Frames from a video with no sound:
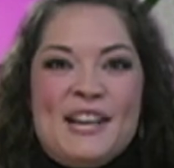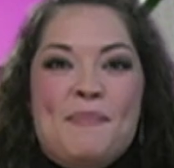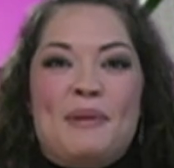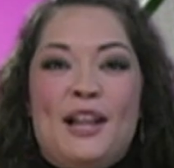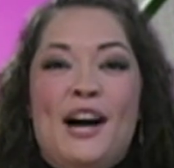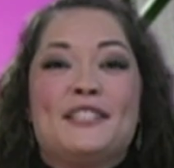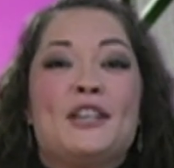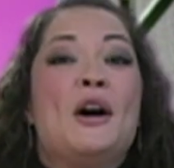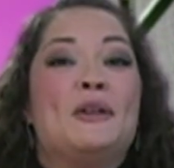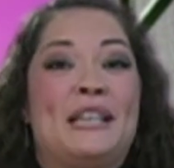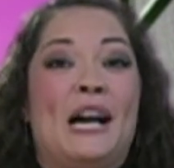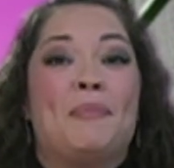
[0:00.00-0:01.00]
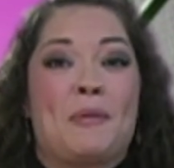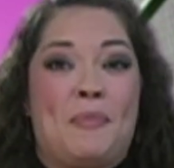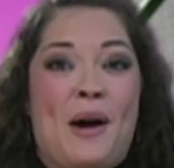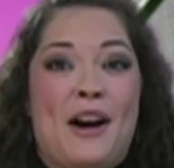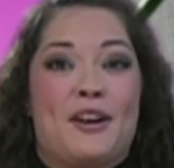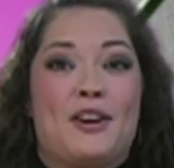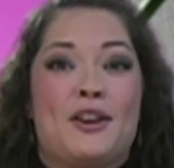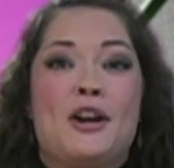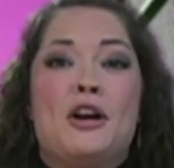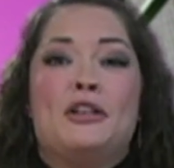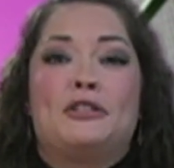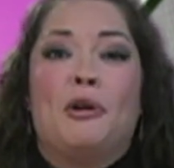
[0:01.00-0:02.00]
Palazzo Hotel proprietor
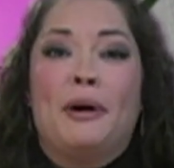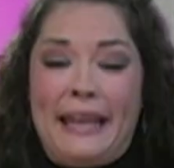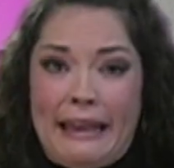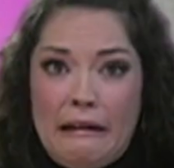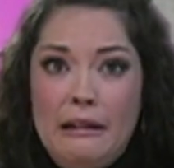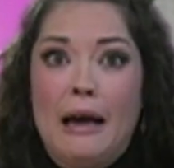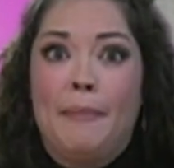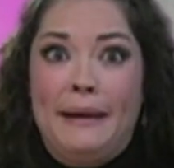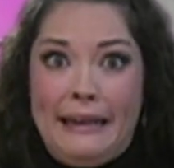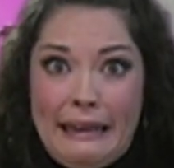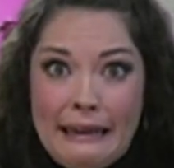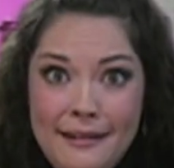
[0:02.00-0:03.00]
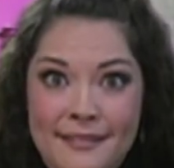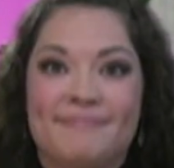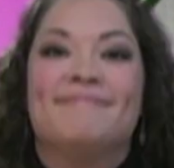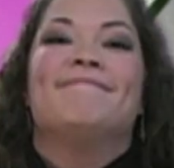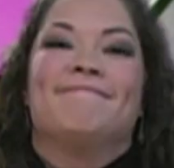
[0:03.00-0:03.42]
Sohail Abedian,